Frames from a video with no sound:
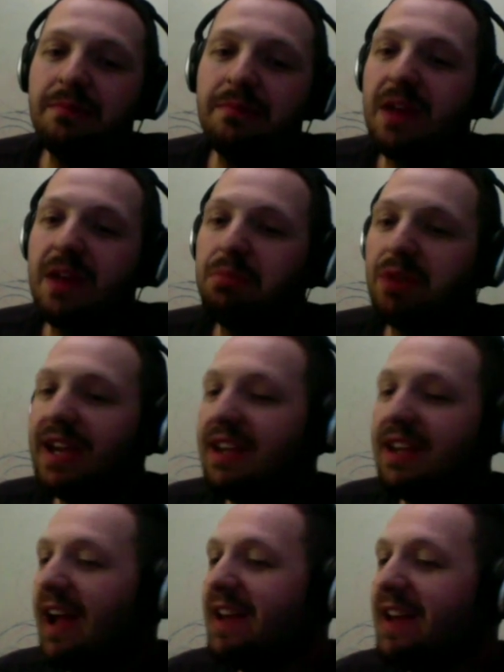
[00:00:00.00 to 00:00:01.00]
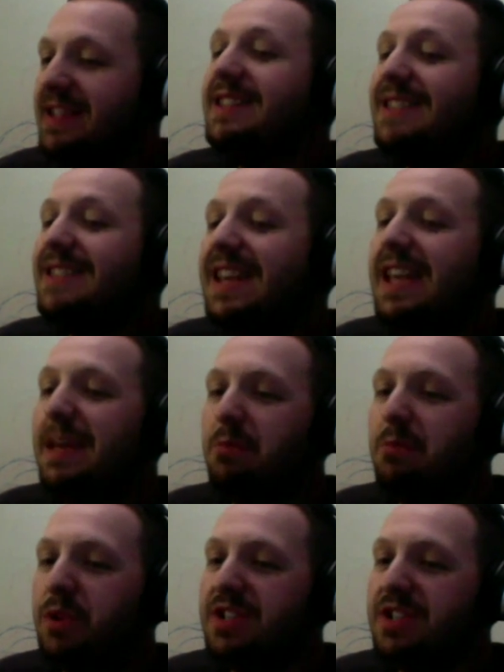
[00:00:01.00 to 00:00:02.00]
They play as a team,
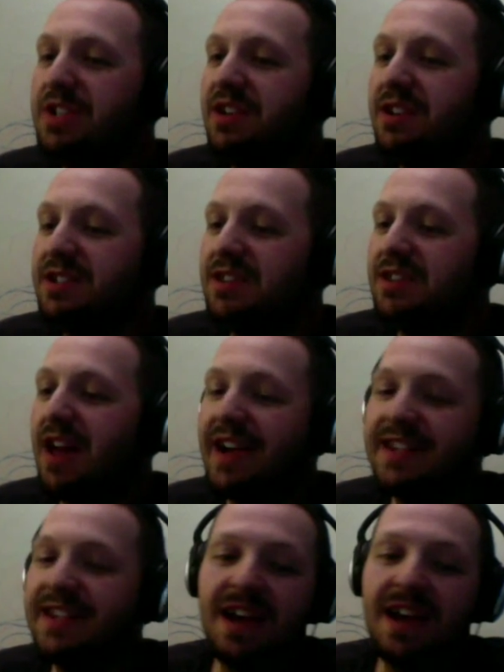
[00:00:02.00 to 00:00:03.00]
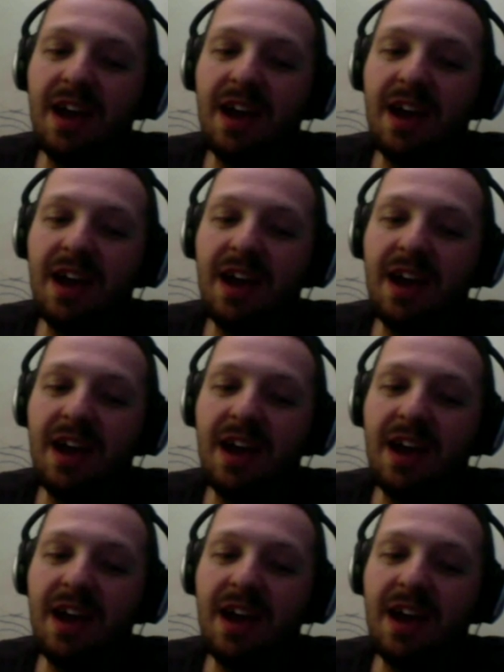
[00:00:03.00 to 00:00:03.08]
which is nice,